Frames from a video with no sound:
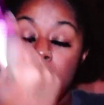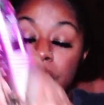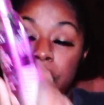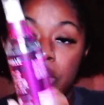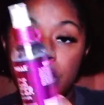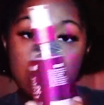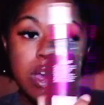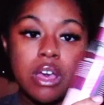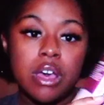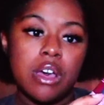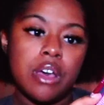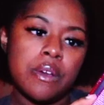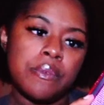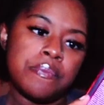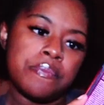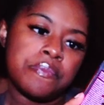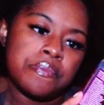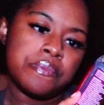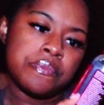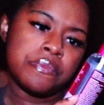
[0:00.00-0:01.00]

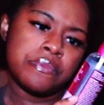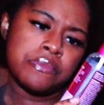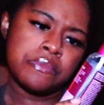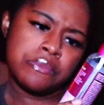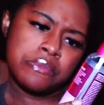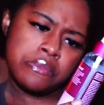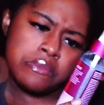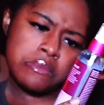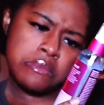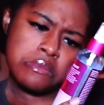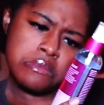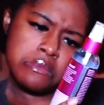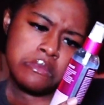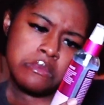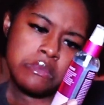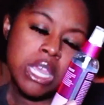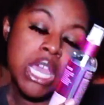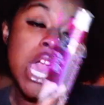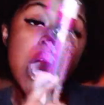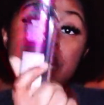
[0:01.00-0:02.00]
The
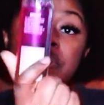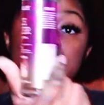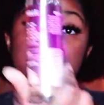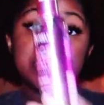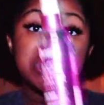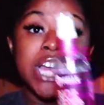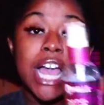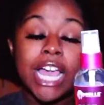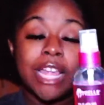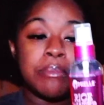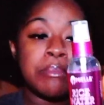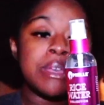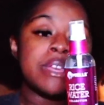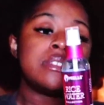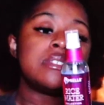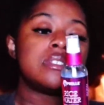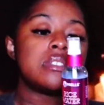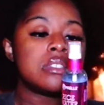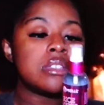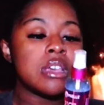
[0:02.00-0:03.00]
Shine
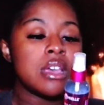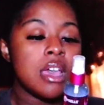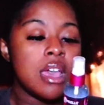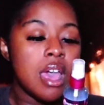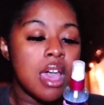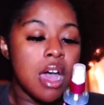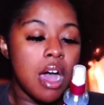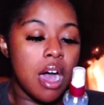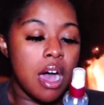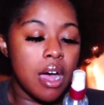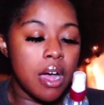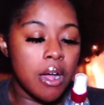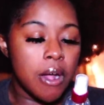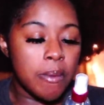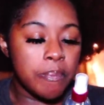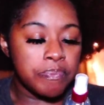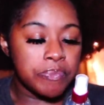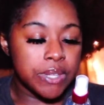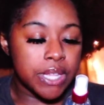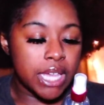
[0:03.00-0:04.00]
Mist,
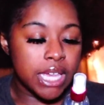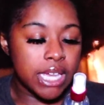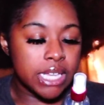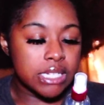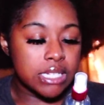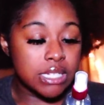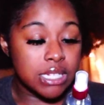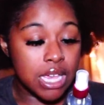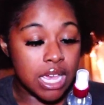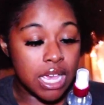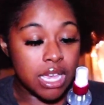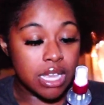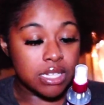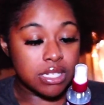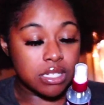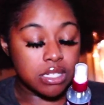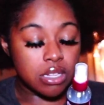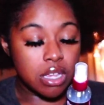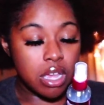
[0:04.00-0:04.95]
it says